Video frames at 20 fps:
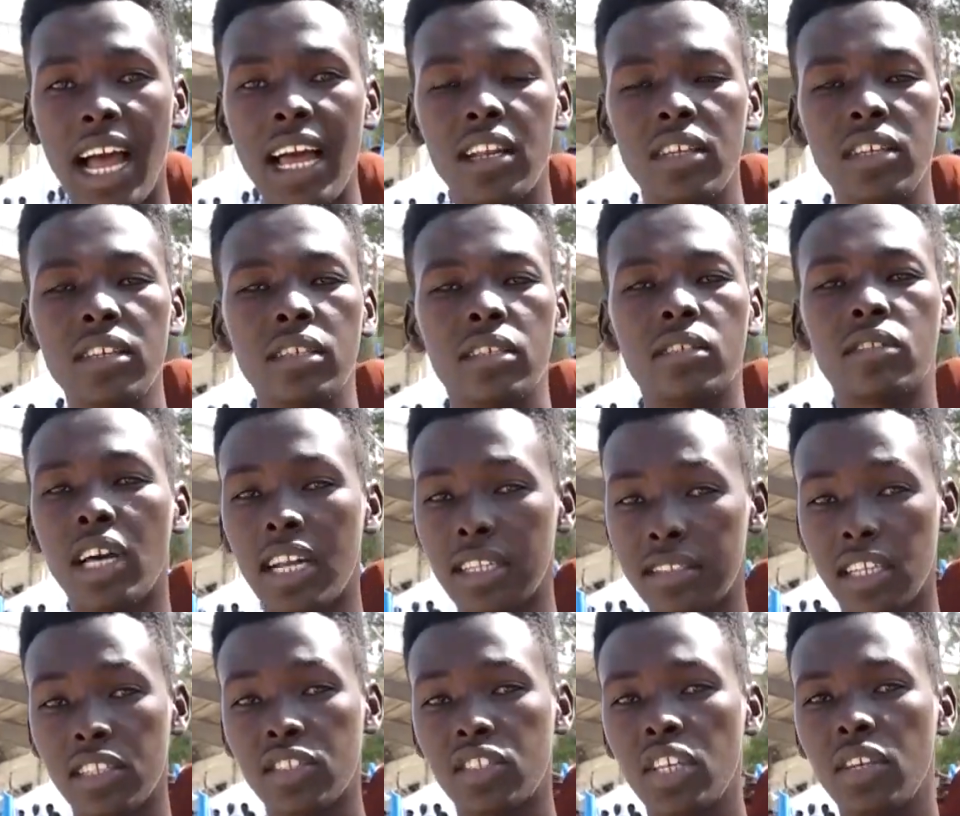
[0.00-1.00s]
Ali,
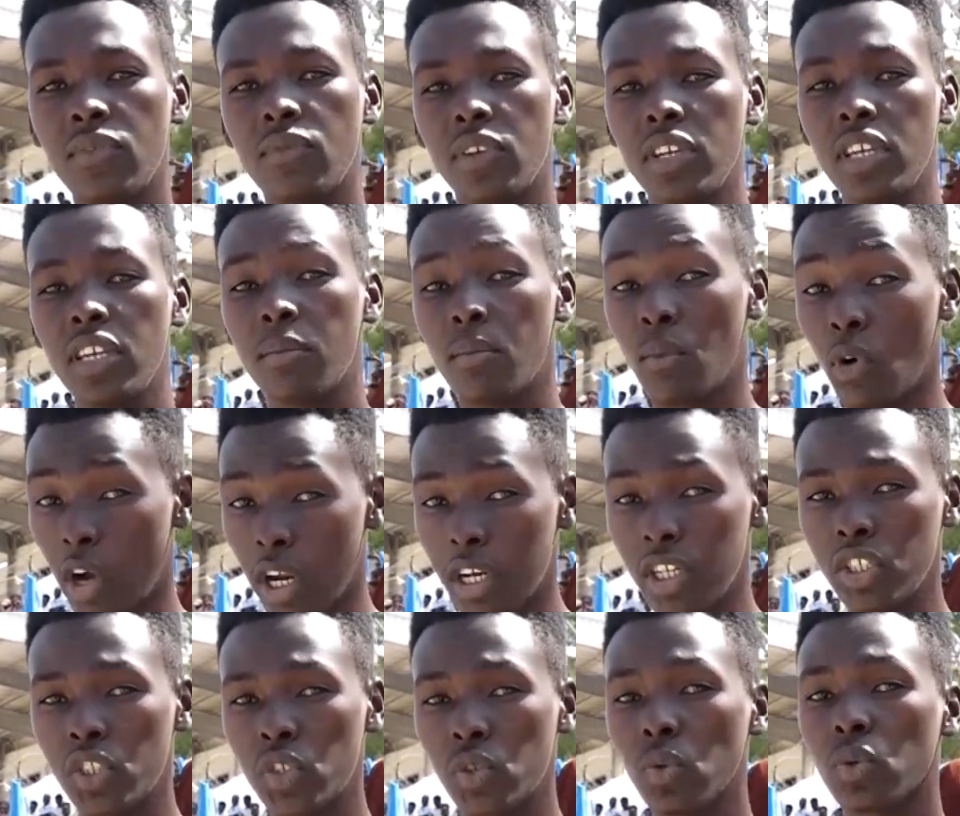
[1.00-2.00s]
Dalsan TV,
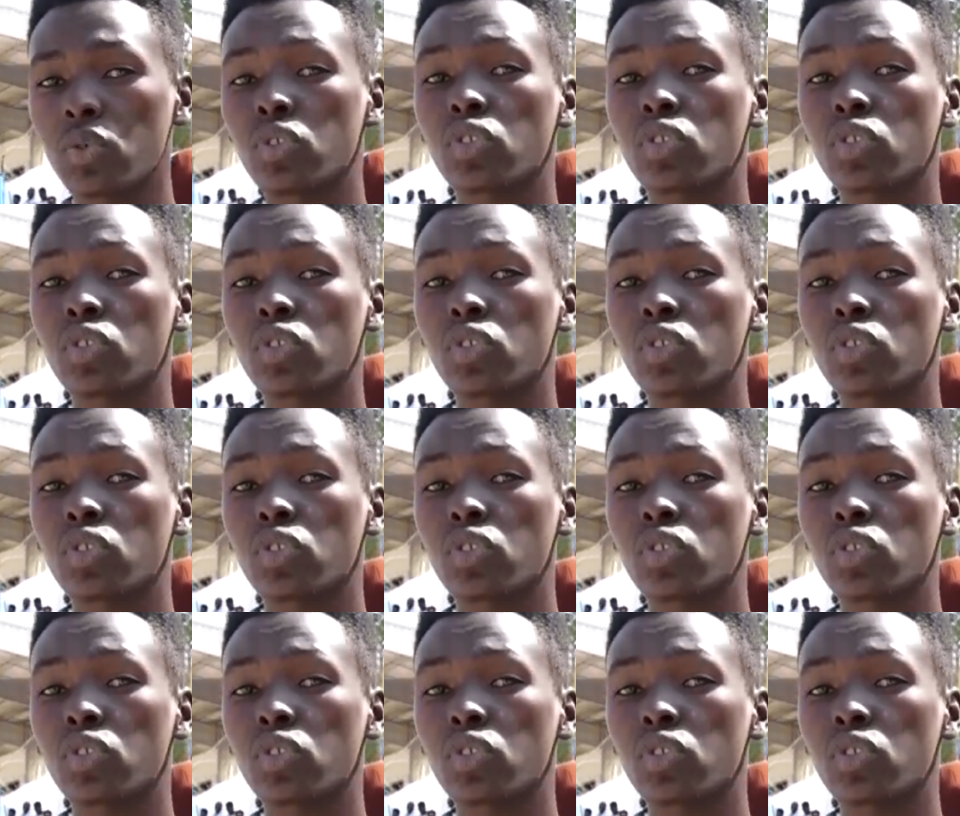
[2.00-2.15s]
Mogadishu,